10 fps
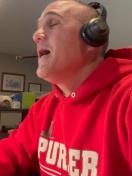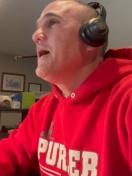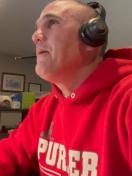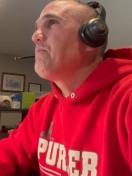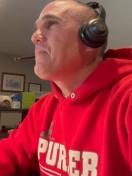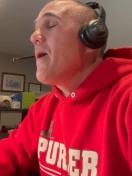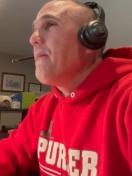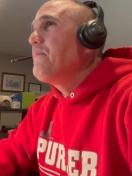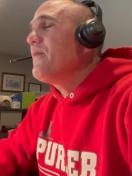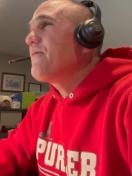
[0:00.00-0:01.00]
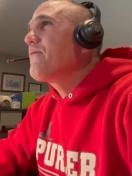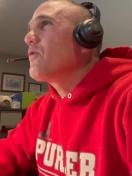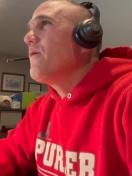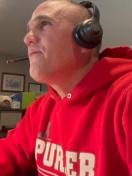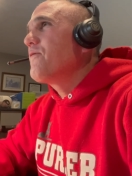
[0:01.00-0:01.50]
Um, but
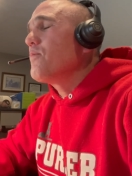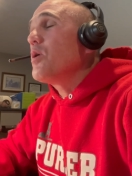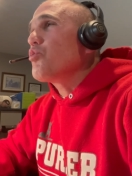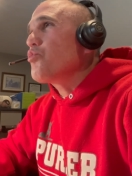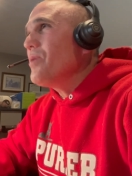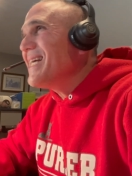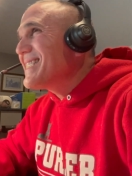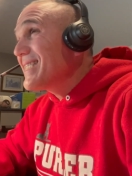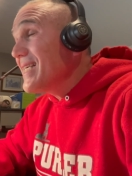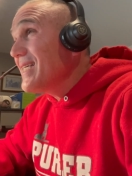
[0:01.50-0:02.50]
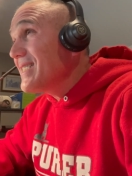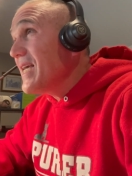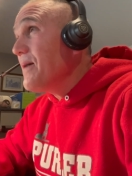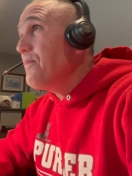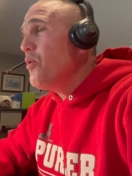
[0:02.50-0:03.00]
for, from a wrestling
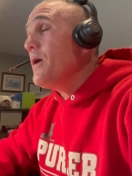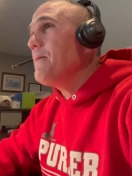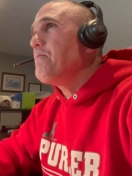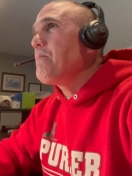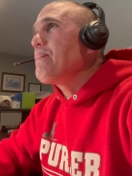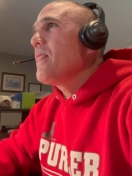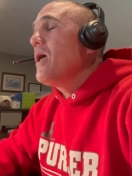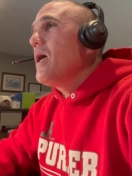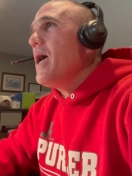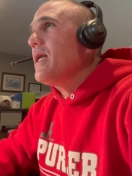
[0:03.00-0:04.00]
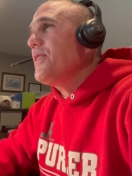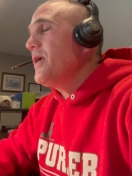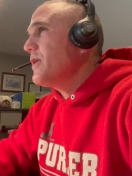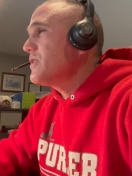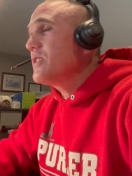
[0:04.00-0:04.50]
standpoint, and I
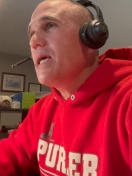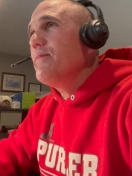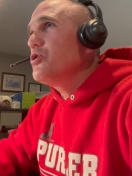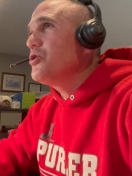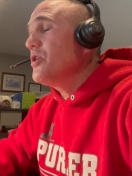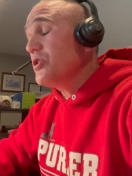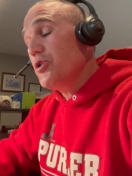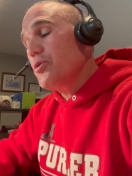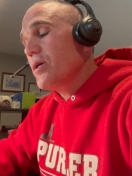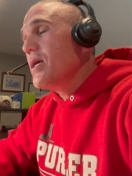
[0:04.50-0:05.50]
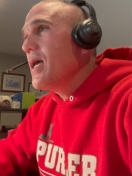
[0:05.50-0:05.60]
think it's the same in jujitsu,